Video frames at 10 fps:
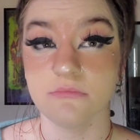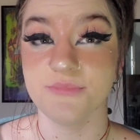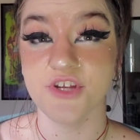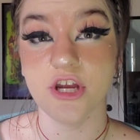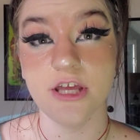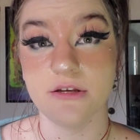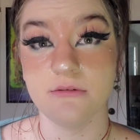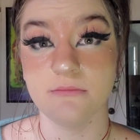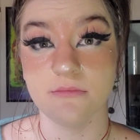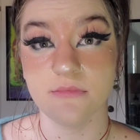They're good.
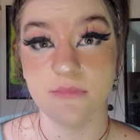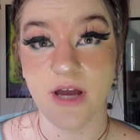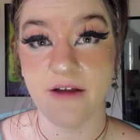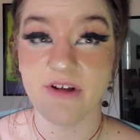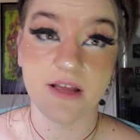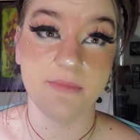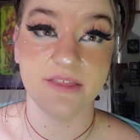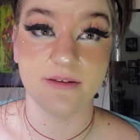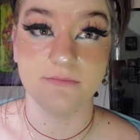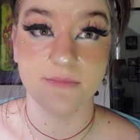I
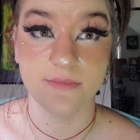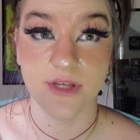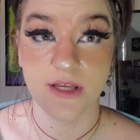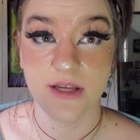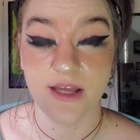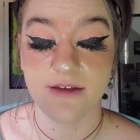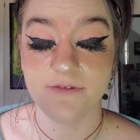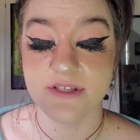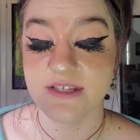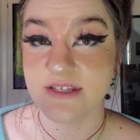recommend them.
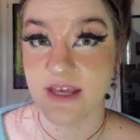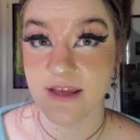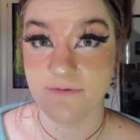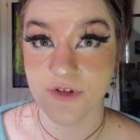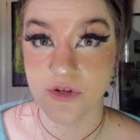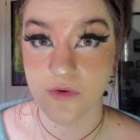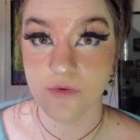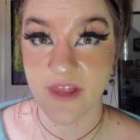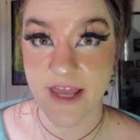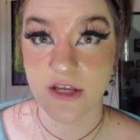If you
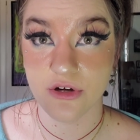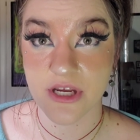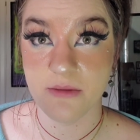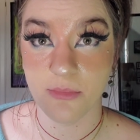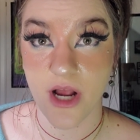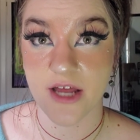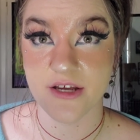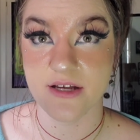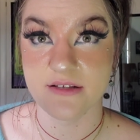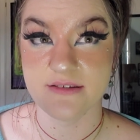like cream
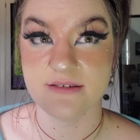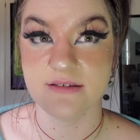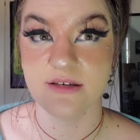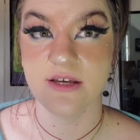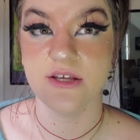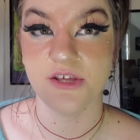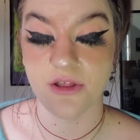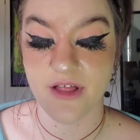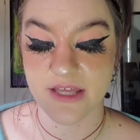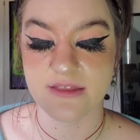products,
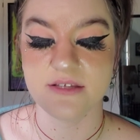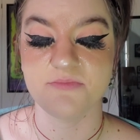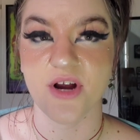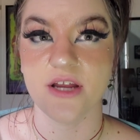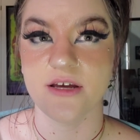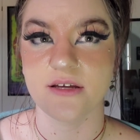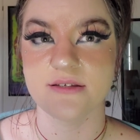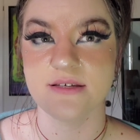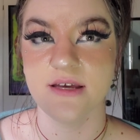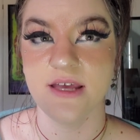you'll like this
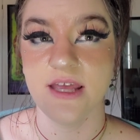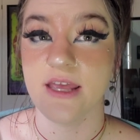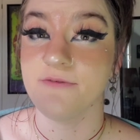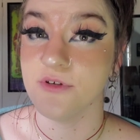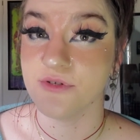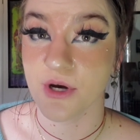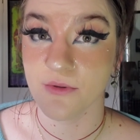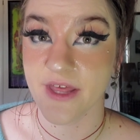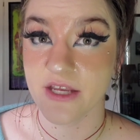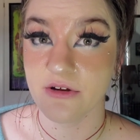product. If you
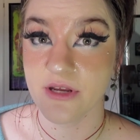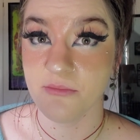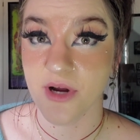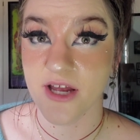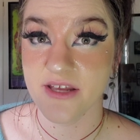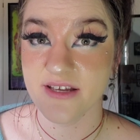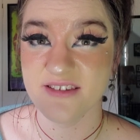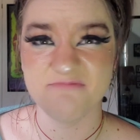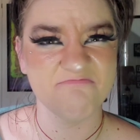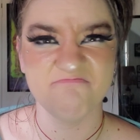don't like cream
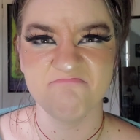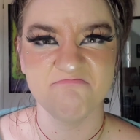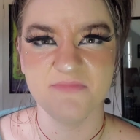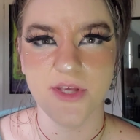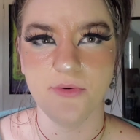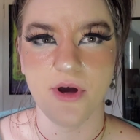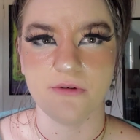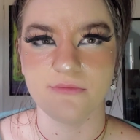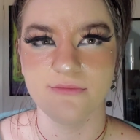products, you won't.